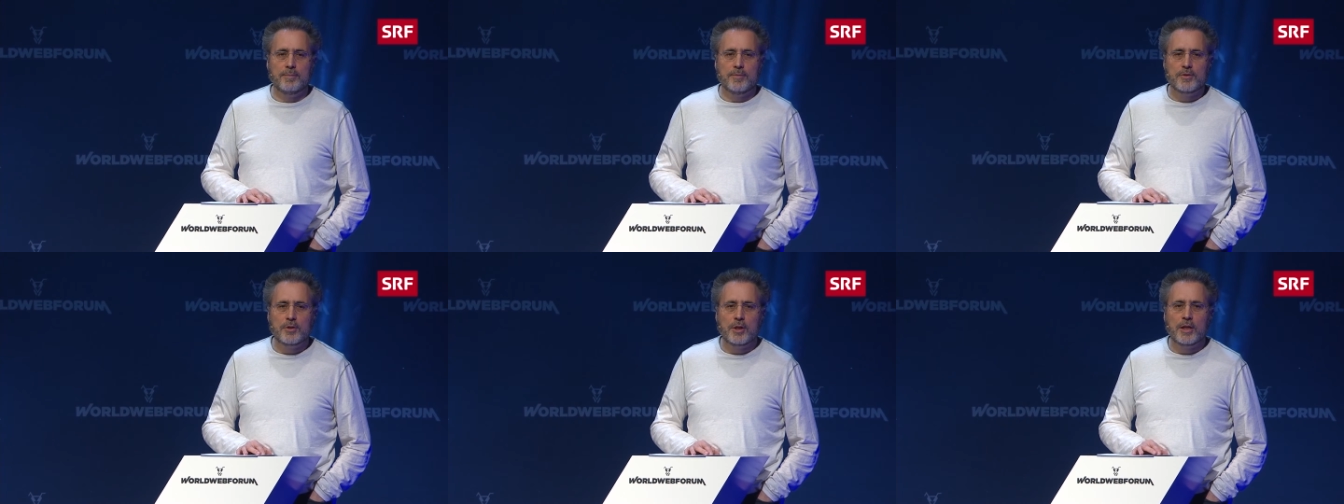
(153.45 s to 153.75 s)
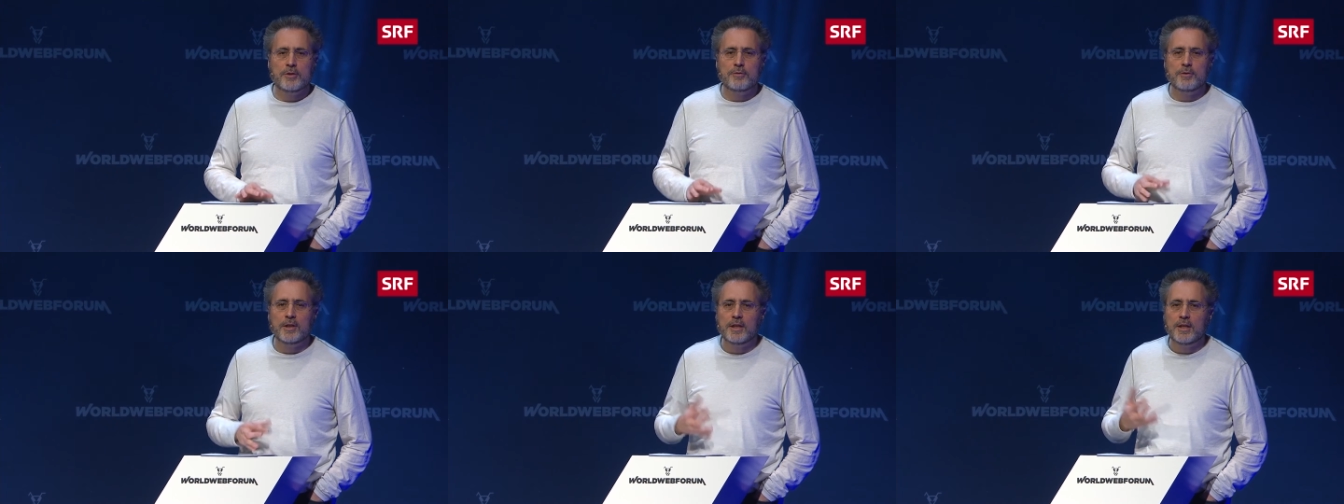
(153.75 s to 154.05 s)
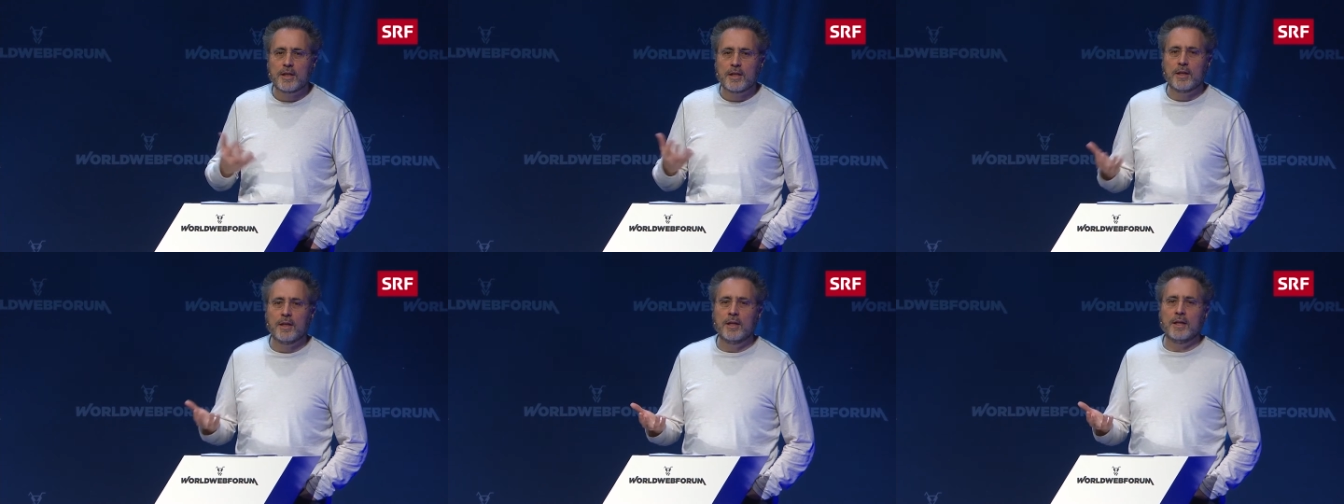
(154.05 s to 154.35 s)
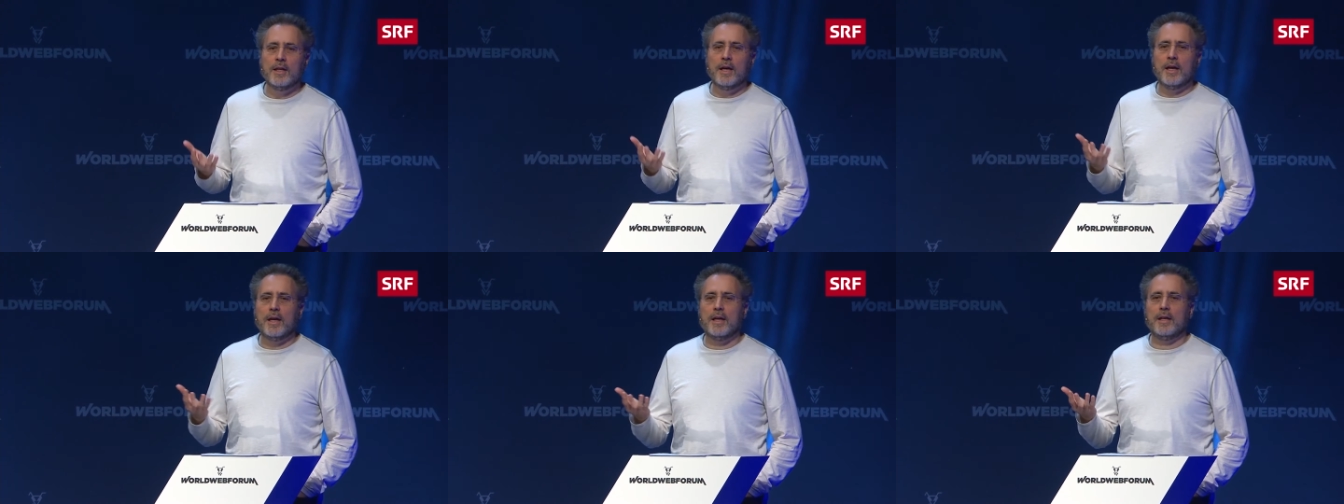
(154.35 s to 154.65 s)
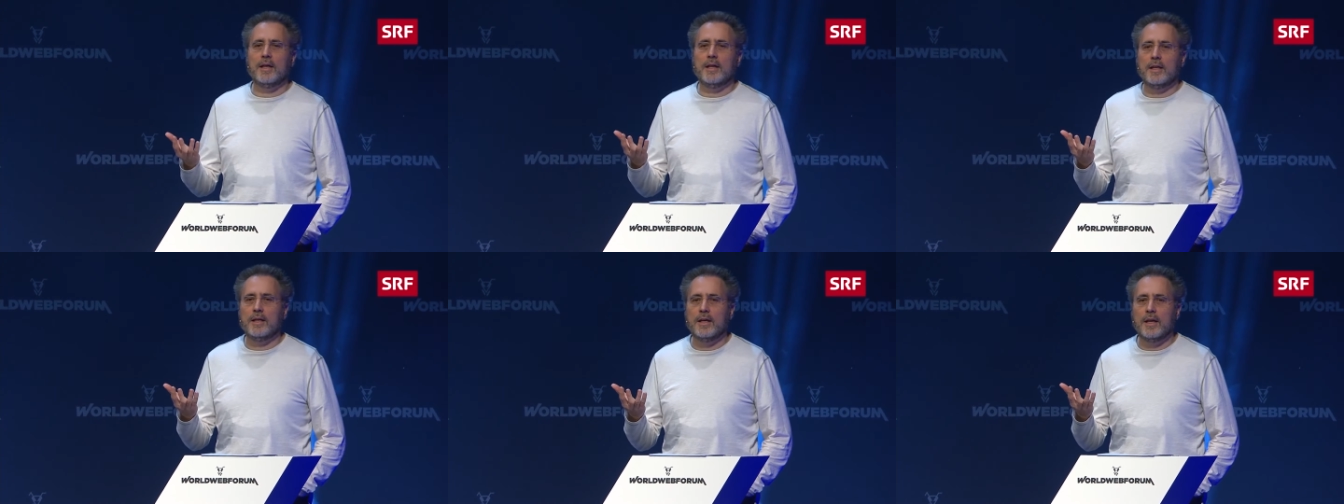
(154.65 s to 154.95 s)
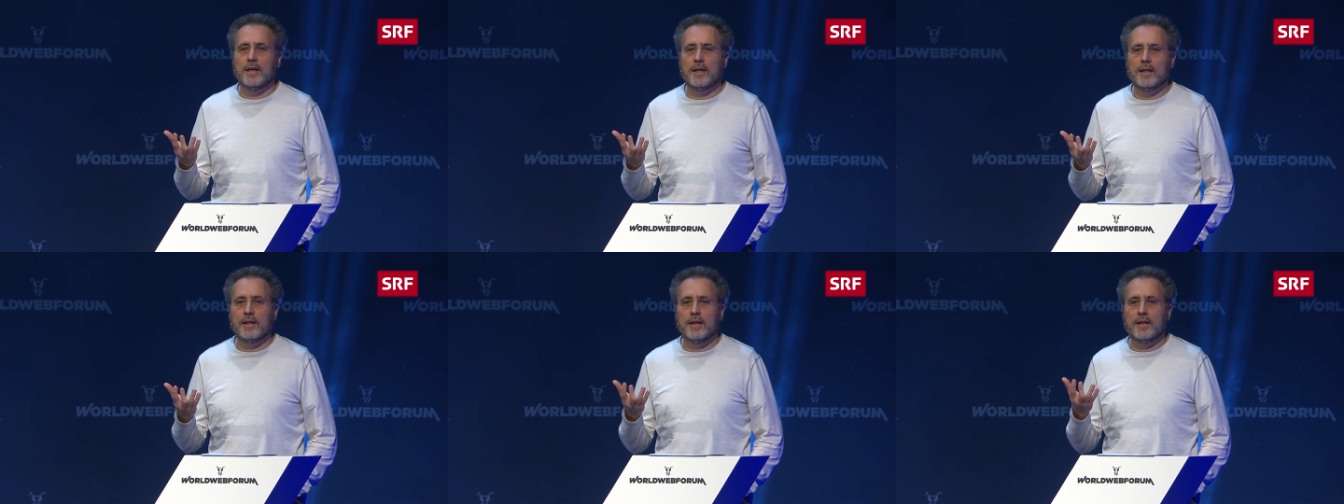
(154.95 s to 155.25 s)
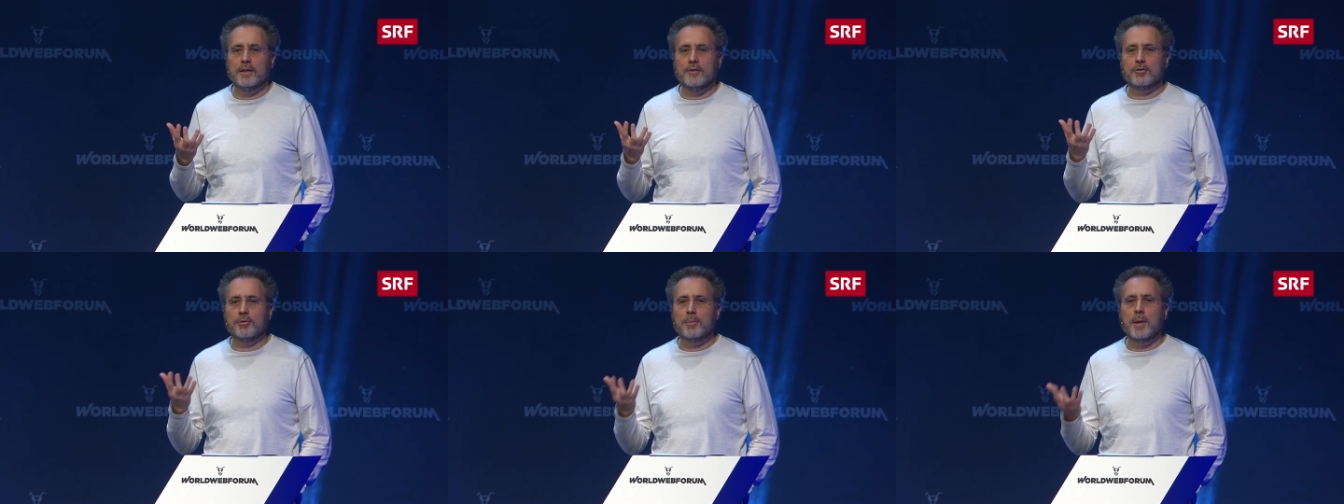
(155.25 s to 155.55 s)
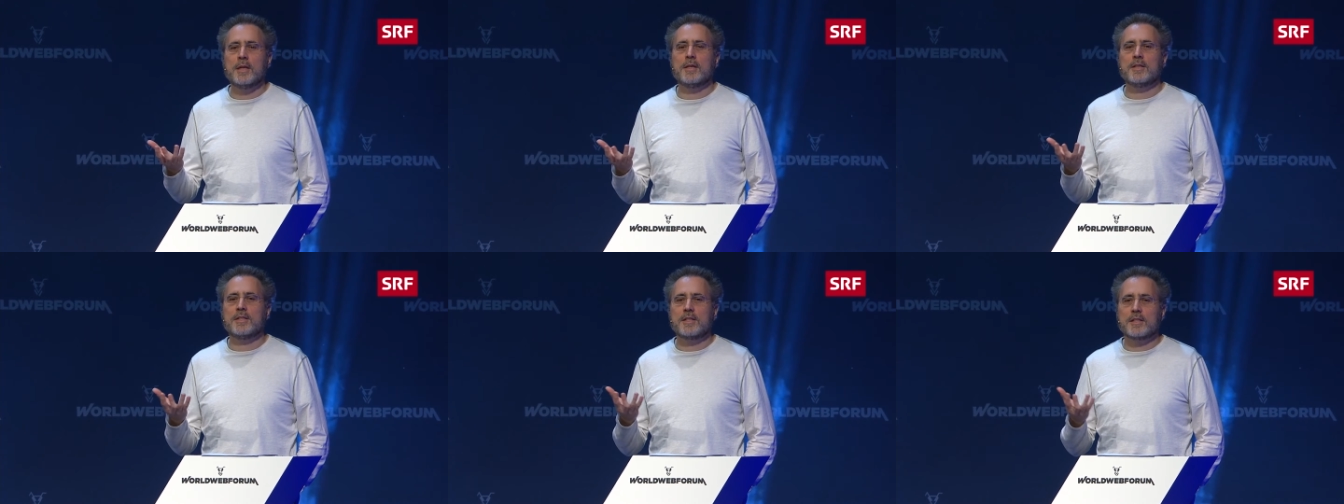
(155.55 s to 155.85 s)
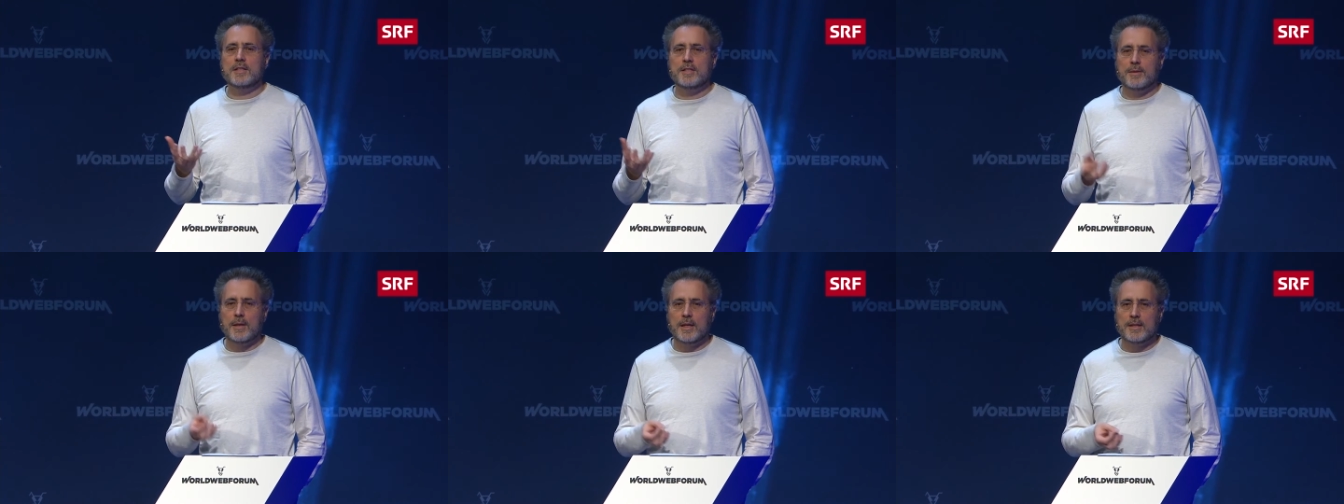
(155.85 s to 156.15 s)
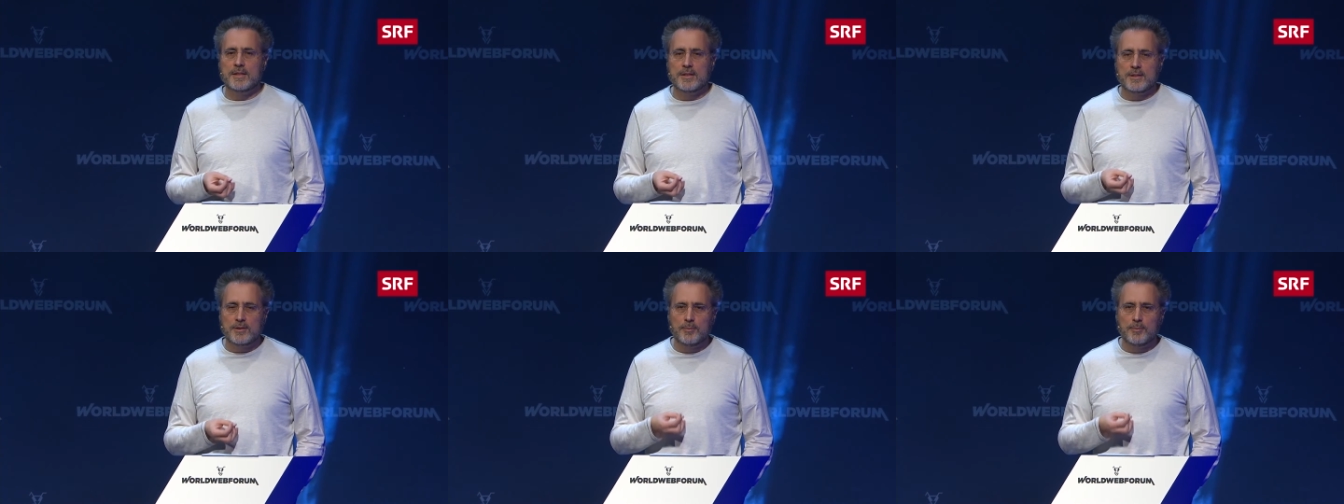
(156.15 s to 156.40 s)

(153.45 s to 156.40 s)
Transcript: So that's really a, a, a, a, tremendous success.